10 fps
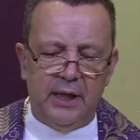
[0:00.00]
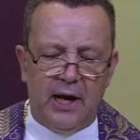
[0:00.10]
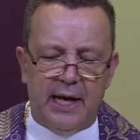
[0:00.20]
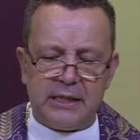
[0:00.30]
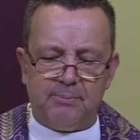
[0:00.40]

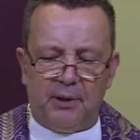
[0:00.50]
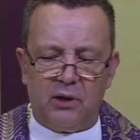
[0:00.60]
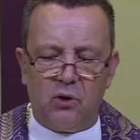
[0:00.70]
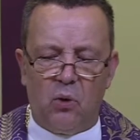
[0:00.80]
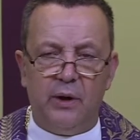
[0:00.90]
Gospel
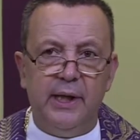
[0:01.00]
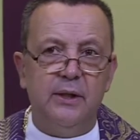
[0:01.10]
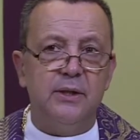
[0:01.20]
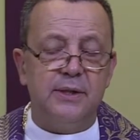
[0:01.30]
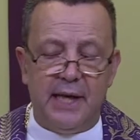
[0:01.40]

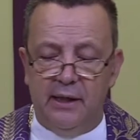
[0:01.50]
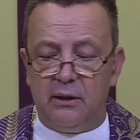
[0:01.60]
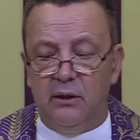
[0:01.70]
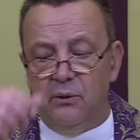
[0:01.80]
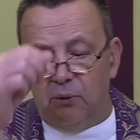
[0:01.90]
according to
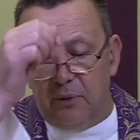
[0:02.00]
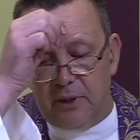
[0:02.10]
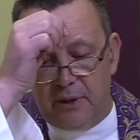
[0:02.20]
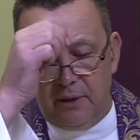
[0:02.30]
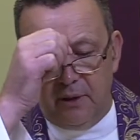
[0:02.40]
St. Luke.
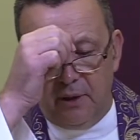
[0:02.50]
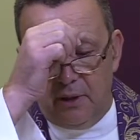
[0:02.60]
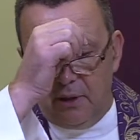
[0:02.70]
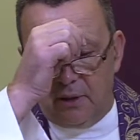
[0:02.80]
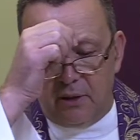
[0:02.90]

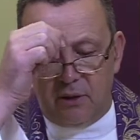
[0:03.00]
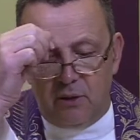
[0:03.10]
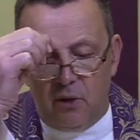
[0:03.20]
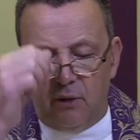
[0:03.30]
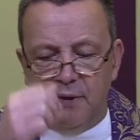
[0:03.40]

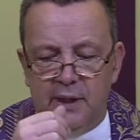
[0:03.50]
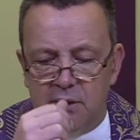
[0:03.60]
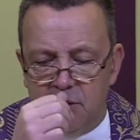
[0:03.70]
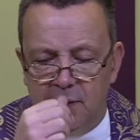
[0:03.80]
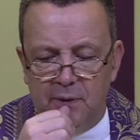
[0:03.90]
Glory
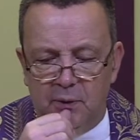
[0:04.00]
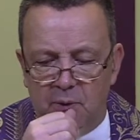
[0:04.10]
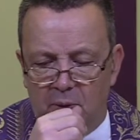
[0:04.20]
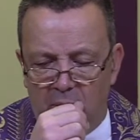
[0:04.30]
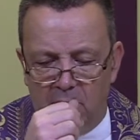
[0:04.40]
to
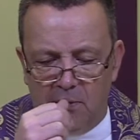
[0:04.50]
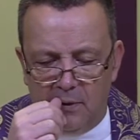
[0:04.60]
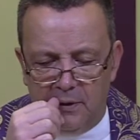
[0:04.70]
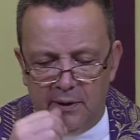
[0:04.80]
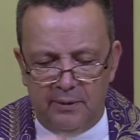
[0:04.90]
you, O
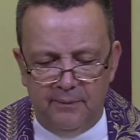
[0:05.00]
Lord.